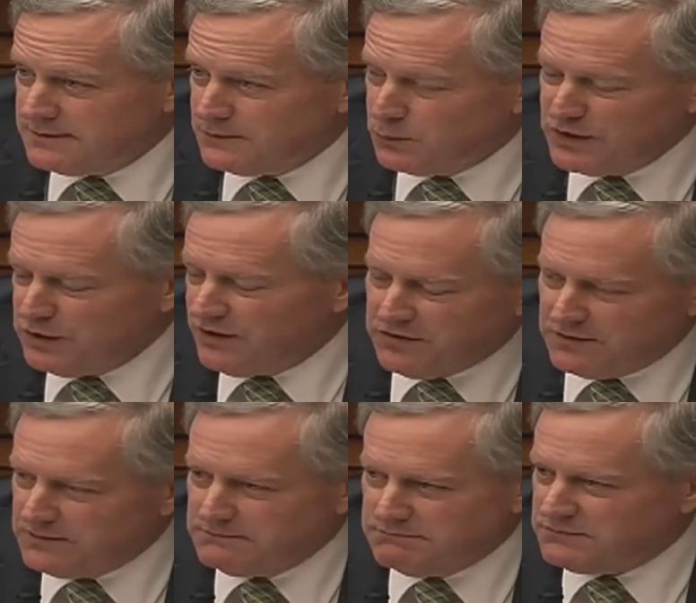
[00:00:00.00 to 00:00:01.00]
Wouldn't you
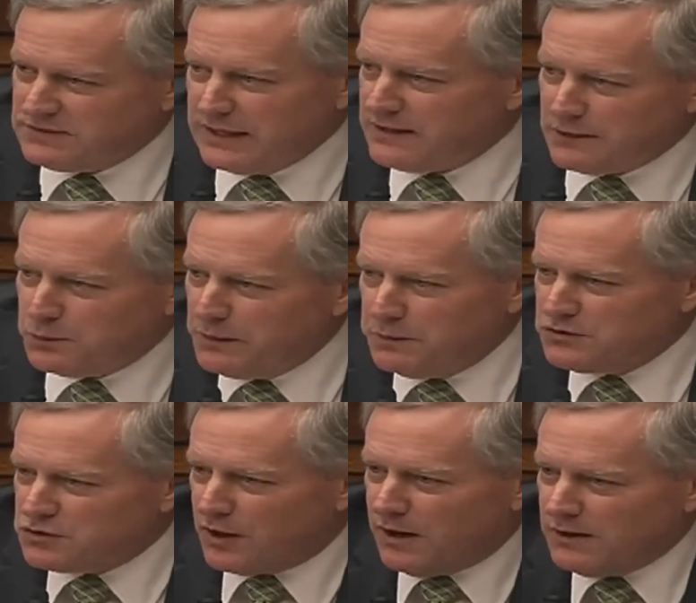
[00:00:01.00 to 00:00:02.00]
think that we would
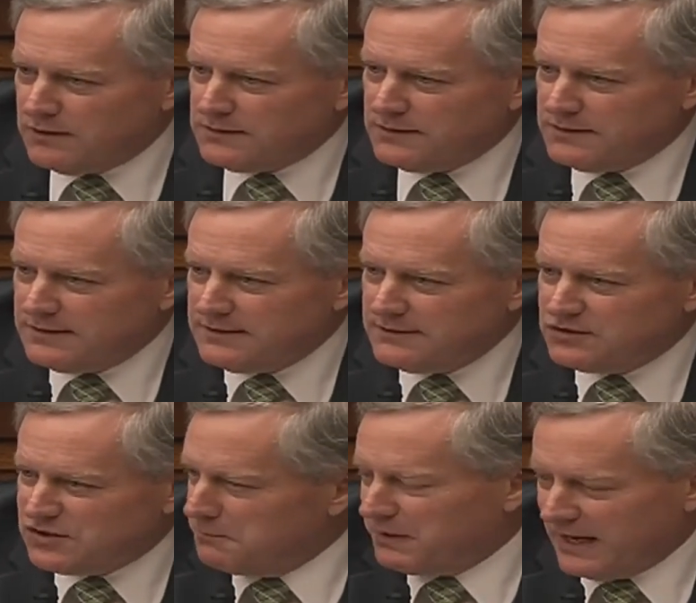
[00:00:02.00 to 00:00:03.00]
draw
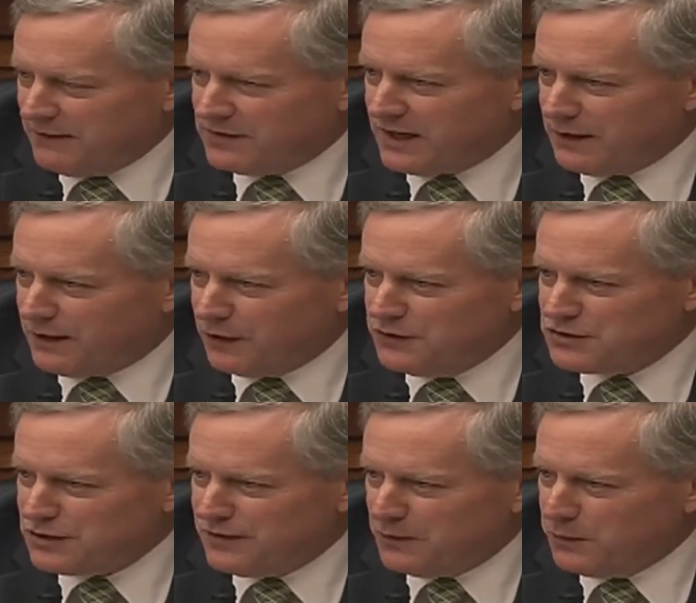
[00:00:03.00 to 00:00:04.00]
some kind of a
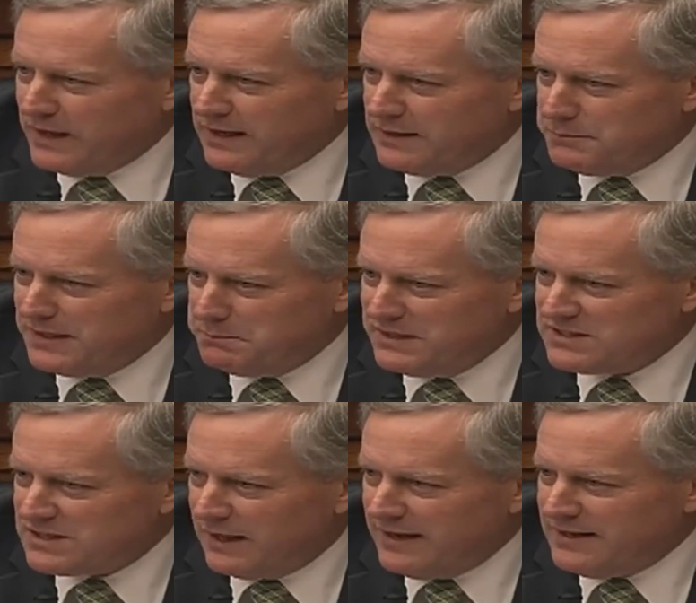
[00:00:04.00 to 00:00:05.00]
conclusion that we had been
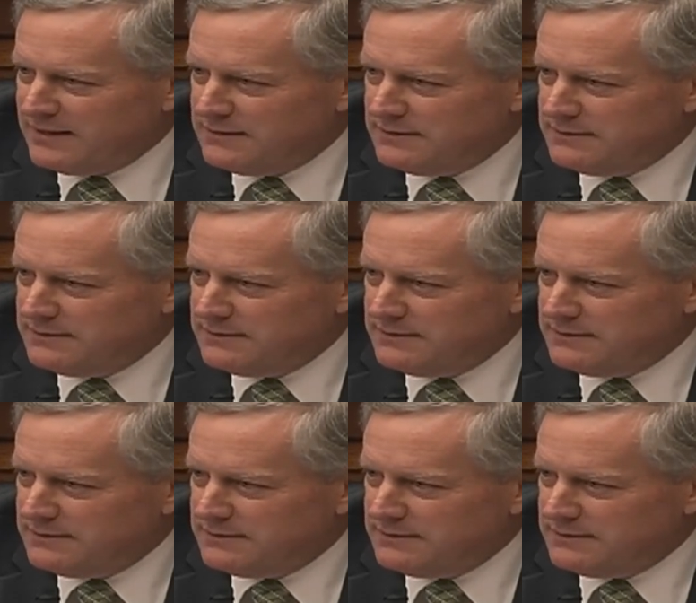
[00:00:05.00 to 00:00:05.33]
misled?